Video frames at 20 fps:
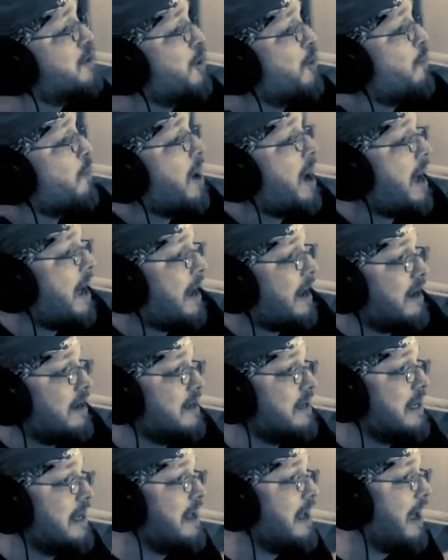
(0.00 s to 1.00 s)
to know
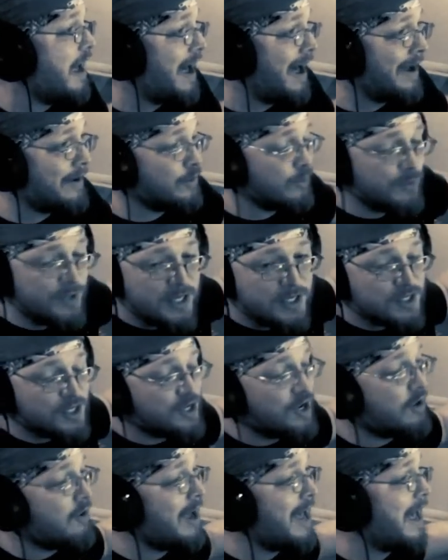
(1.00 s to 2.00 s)
why. I don't need to
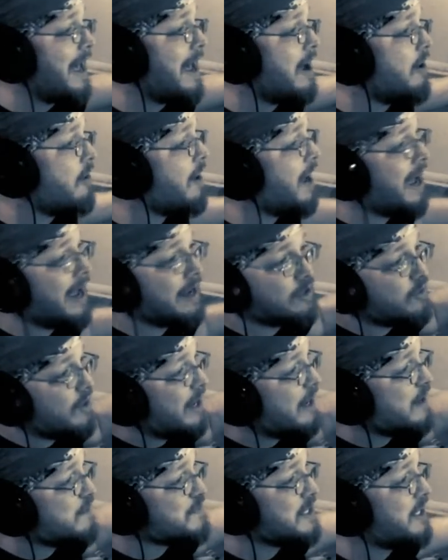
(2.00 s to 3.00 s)
know how. I
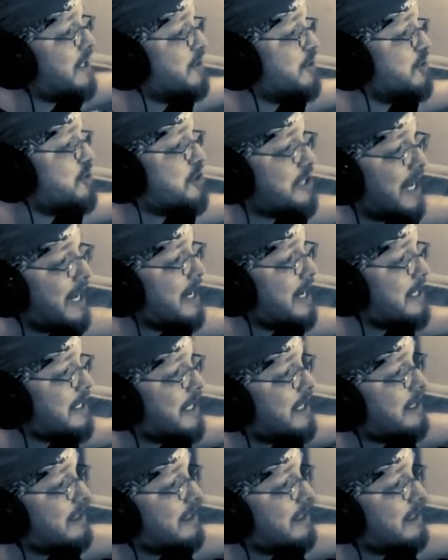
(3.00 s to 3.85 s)
don't have to understand